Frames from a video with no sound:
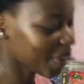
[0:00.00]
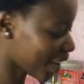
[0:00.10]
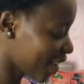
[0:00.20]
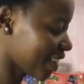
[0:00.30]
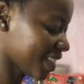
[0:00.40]

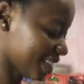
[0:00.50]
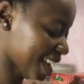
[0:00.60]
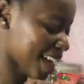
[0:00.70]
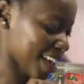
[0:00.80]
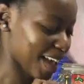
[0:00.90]
because
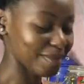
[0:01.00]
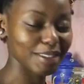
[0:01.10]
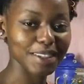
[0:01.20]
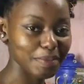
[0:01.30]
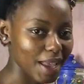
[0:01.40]
I'm
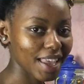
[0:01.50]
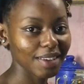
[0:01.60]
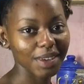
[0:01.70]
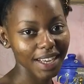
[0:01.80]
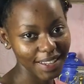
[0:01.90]
just
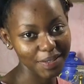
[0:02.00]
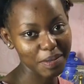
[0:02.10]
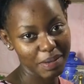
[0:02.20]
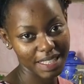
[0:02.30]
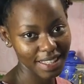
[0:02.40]
making ugali for
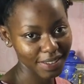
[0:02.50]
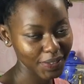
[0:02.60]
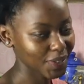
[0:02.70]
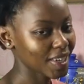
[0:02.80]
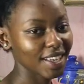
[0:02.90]
myself.
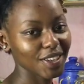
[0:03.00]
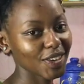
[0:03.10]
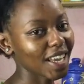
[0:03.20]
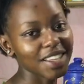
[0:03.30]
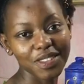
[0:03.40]
You
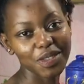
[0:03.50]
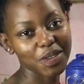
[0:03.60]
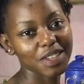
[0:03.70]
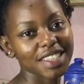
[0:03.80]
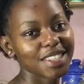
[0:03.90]
guys do
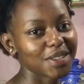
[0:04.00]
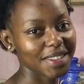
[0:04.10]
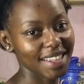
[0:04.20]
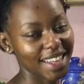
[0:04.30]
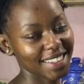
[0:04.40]
not need to
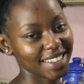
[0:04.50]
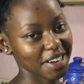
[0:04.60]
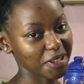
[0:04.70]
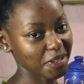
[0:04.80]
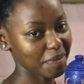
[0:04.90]
see that
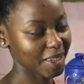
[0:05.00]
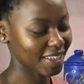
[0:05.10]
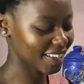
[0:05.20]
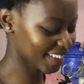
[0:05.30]
side of me.